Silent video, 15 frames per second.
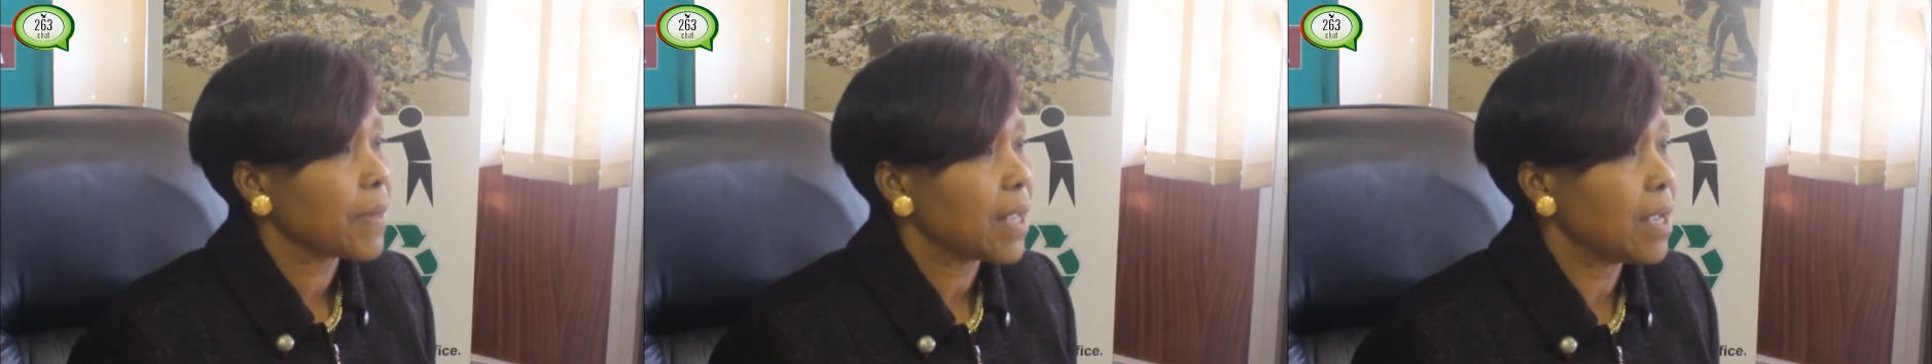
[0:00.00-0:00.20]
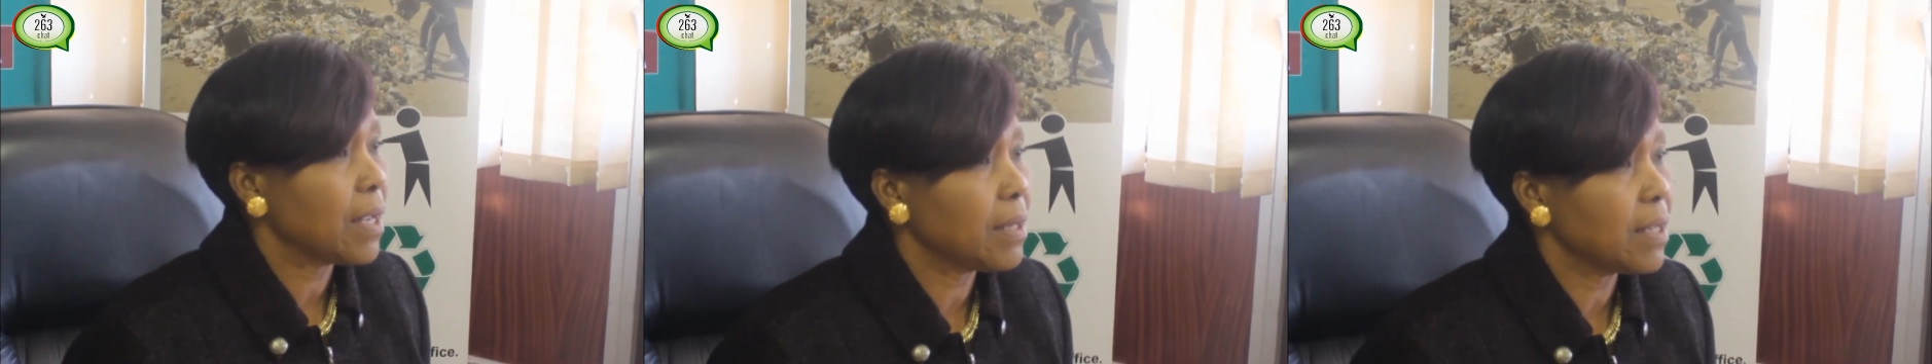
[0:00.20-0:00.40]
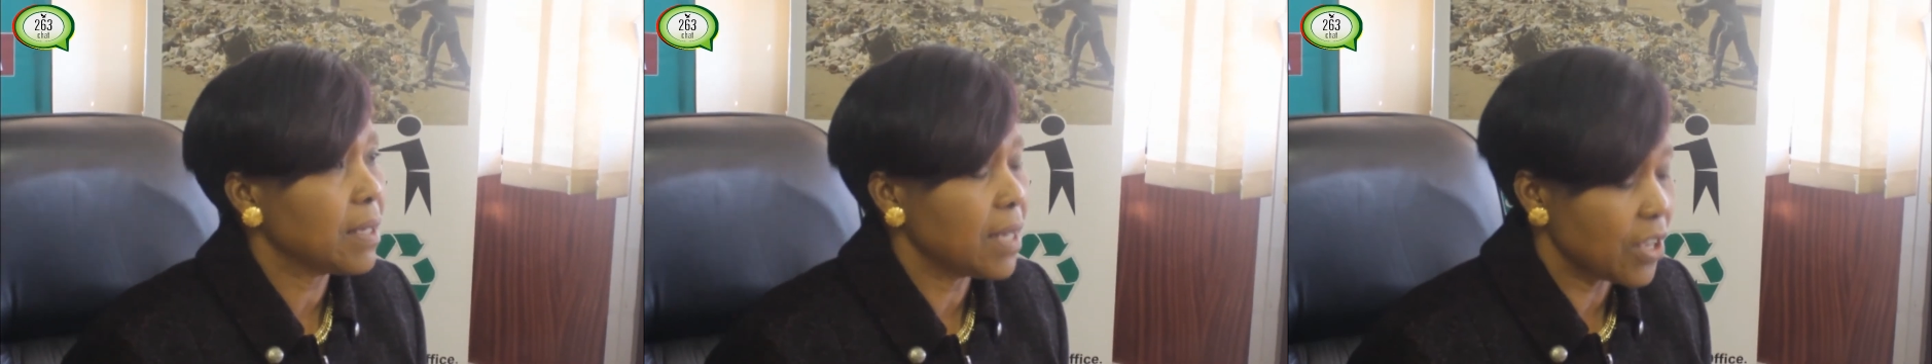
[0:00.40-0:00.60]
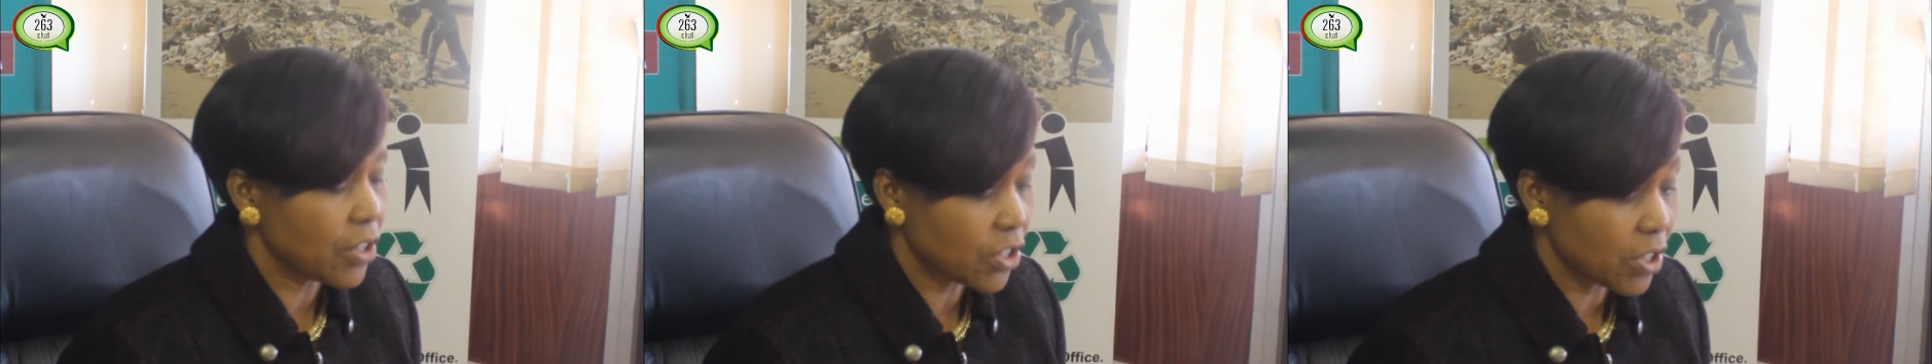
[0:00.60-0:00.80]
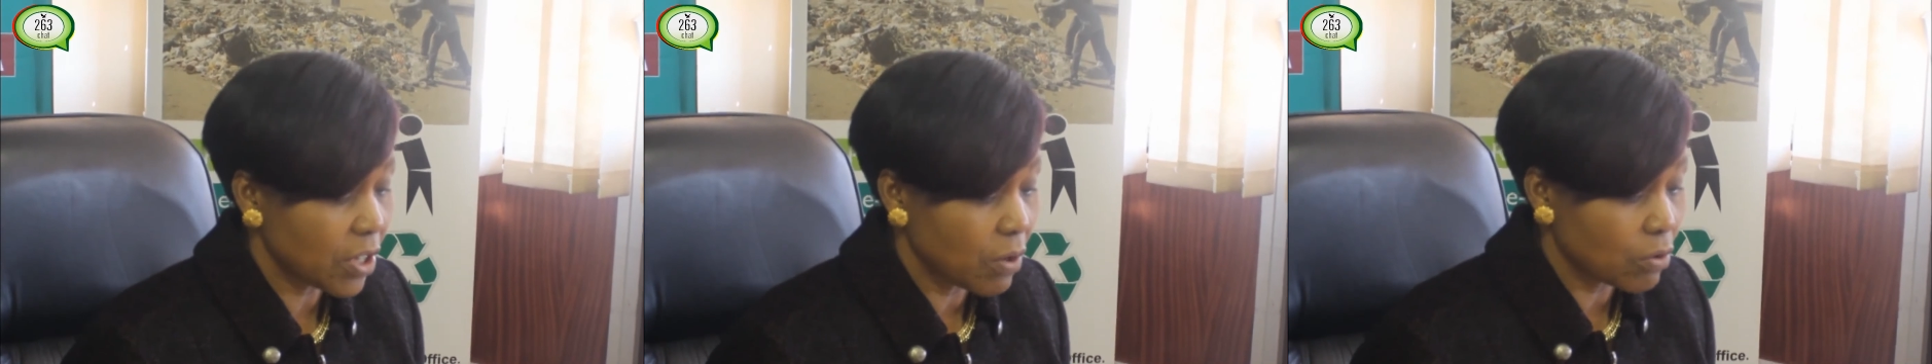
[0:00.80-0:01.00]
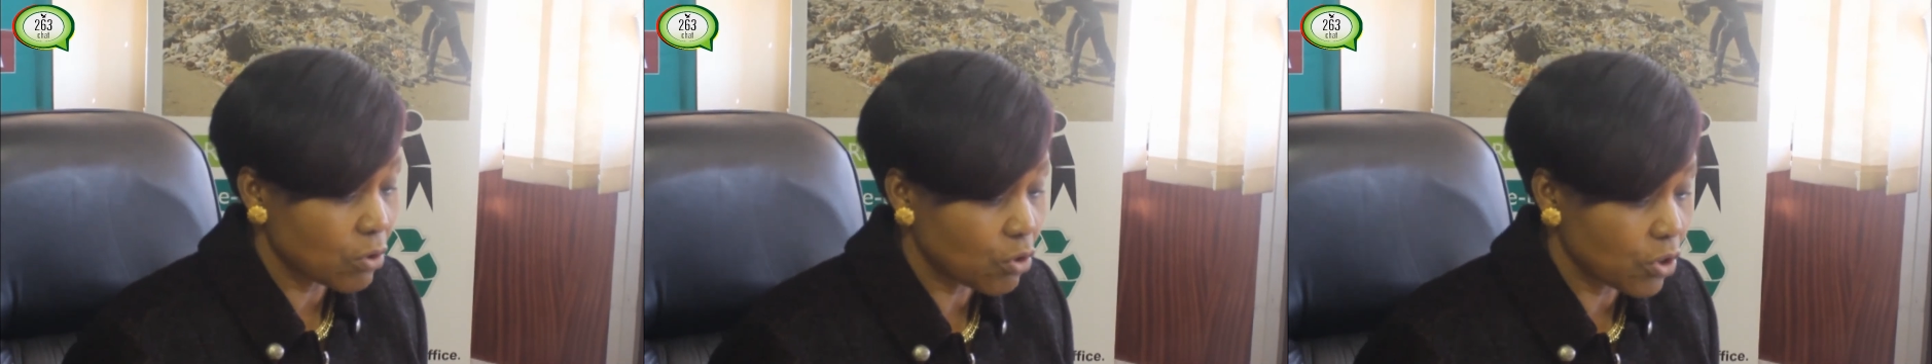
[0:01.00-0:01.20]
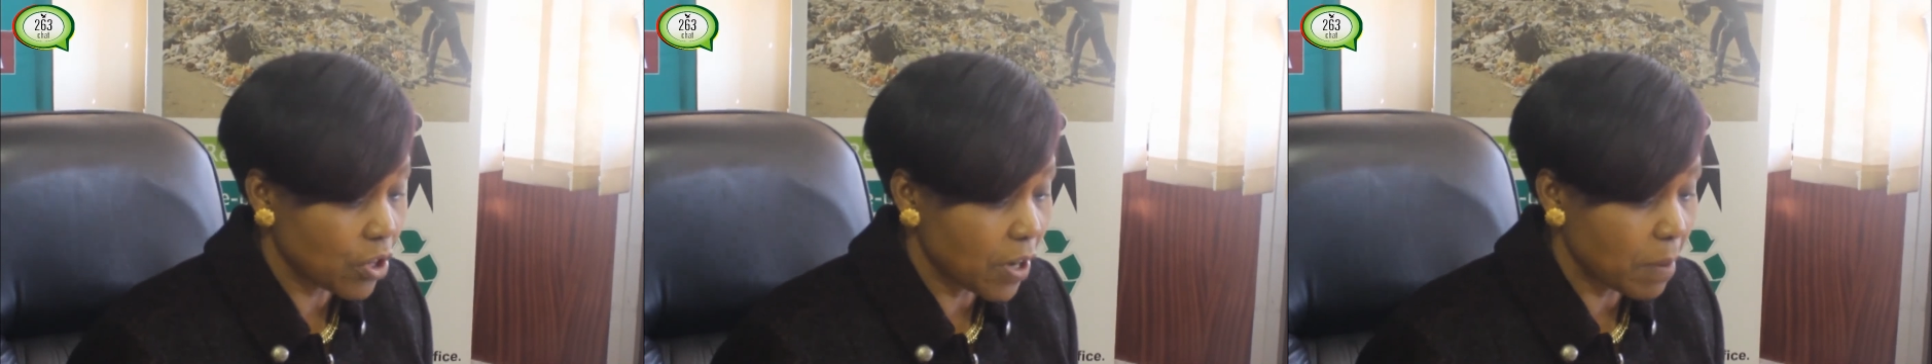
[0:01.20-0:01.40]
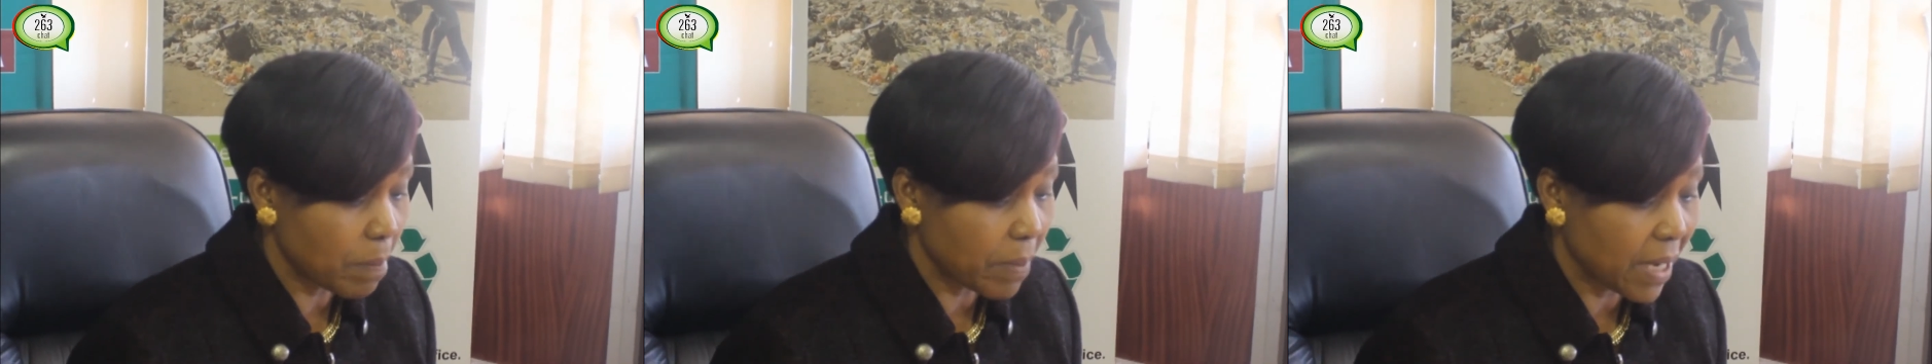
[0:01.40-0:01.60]
in the National
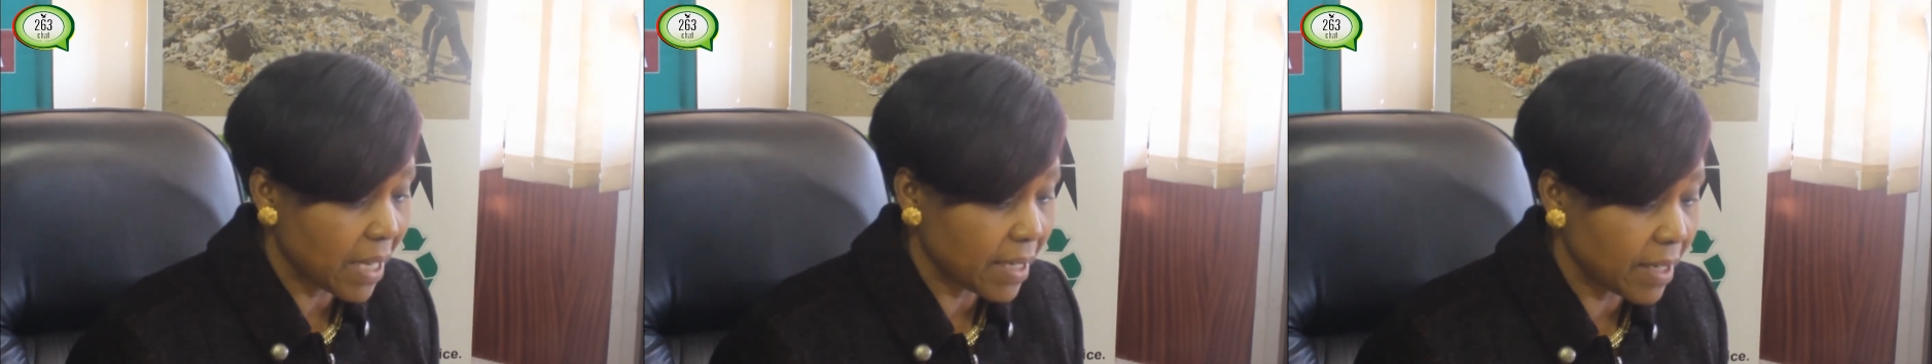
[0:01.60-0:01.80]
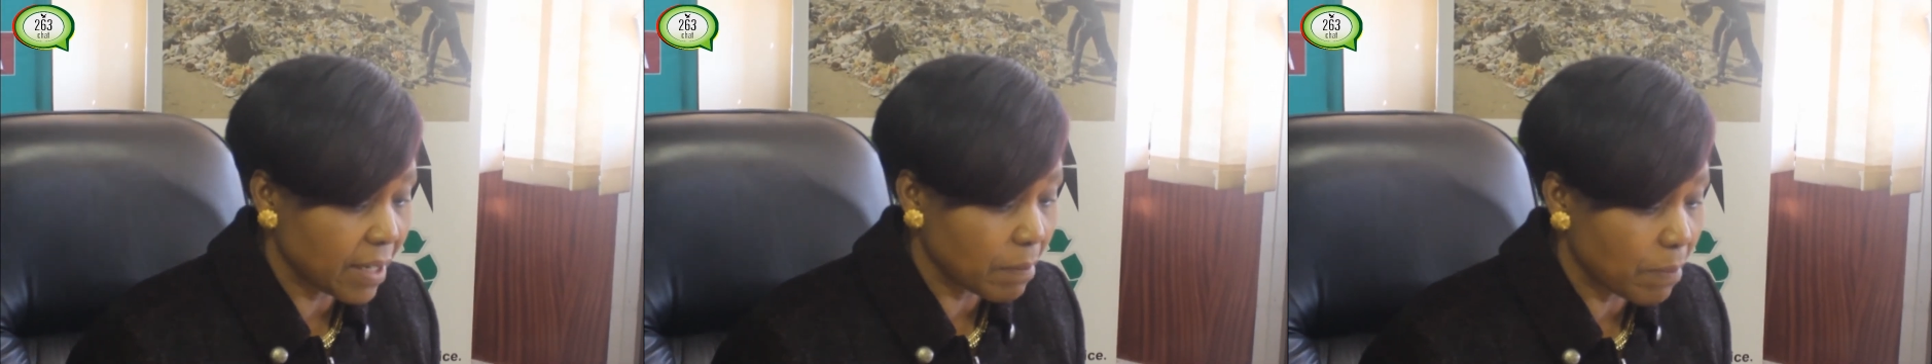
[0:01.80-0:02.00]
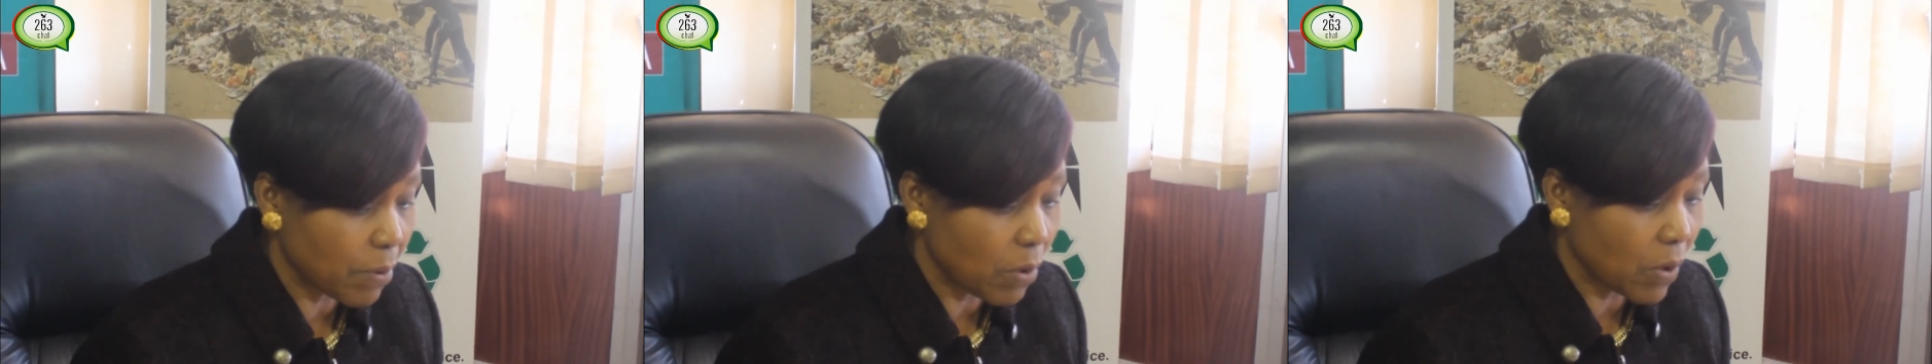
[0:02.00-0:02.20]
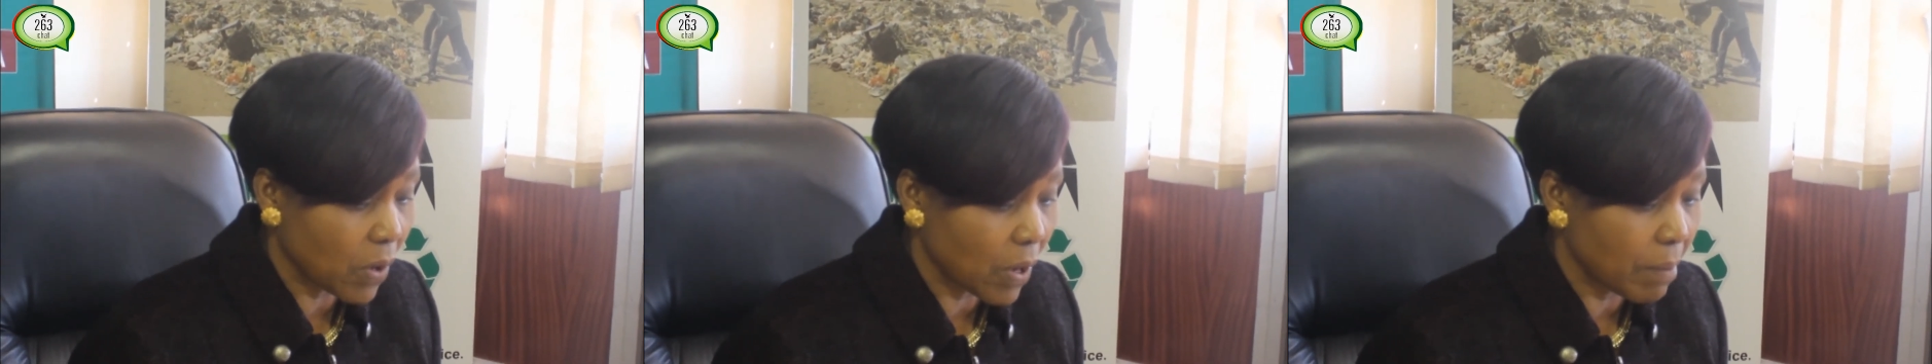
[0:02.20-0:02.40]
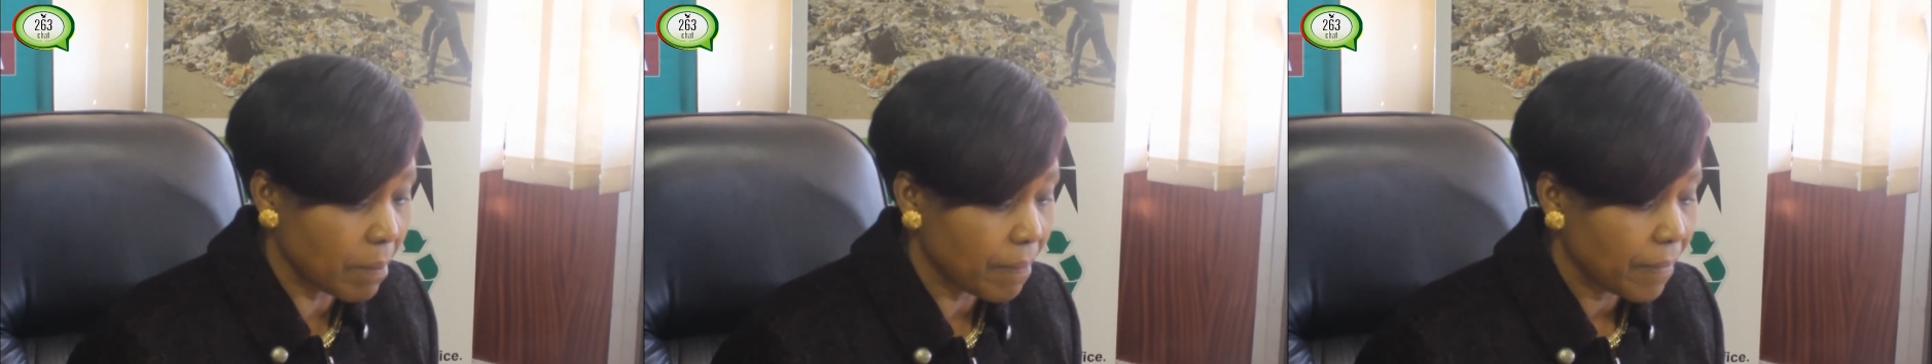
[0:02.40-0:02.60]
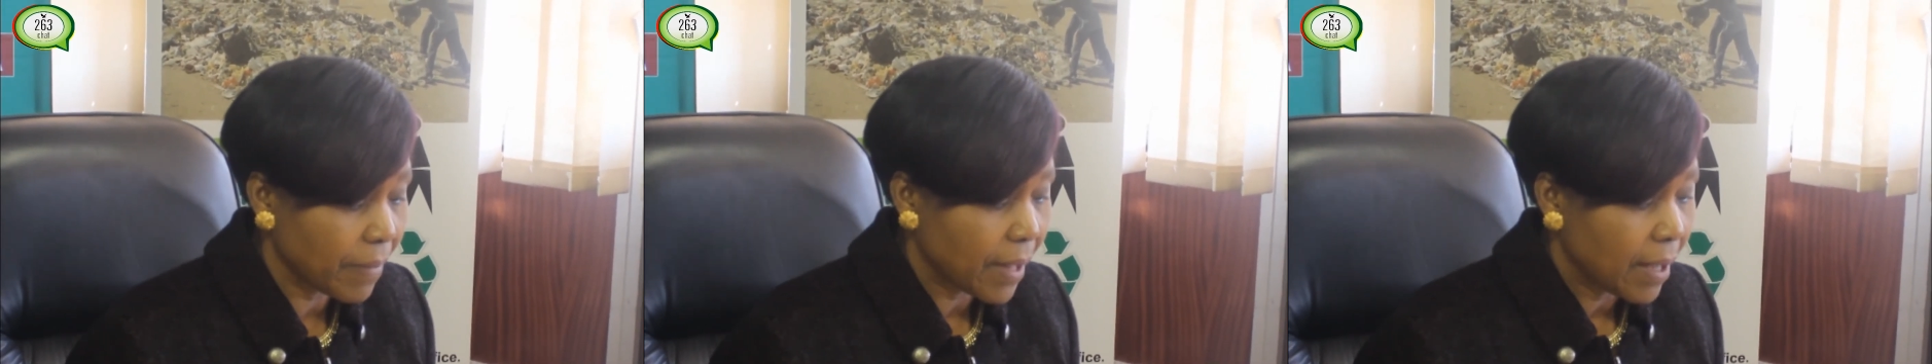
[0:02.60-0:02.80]
Tree Planting Program.